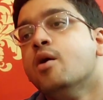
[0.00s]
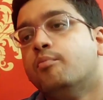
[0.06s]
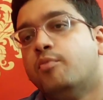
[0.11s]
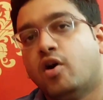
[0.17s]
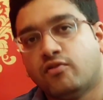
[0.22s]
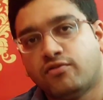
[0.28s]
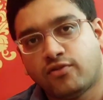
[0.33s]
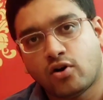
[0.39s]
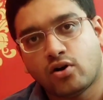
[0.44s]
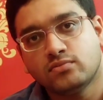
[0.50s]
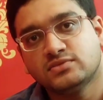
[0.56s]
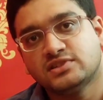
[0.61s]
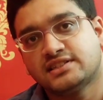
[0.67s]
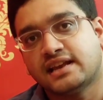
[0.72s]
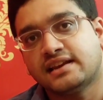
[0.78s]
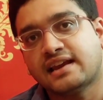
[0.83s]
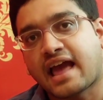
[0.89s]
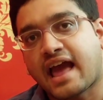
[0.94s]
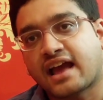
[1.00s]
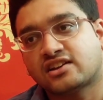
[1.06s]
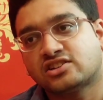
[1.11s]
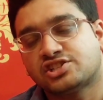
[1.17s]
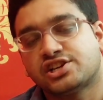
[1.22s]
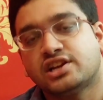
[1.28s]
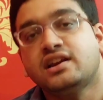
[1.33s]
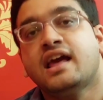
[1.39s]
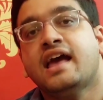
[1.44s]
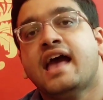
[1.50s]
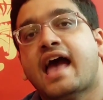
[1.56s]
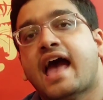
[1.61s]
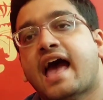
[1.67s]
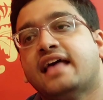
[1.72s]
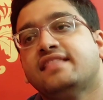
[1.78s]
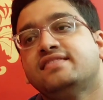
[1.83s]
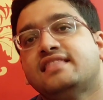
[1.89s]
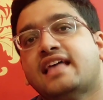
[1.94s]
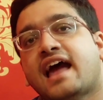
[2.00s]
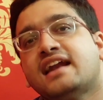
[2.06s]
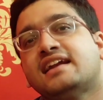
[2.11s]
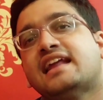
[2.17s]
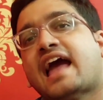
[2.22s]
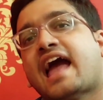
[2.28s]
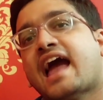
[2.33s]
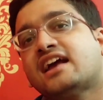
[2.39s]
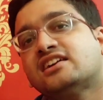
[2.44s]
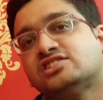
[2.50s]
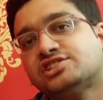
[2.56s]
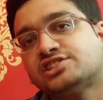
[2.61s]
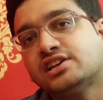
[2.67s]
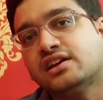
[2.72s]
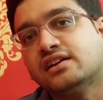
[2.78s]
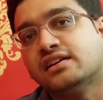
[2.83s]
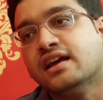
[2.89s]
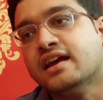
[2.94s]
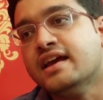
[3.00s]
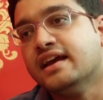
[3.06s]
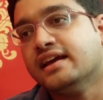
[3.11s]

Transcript: performs an action and that action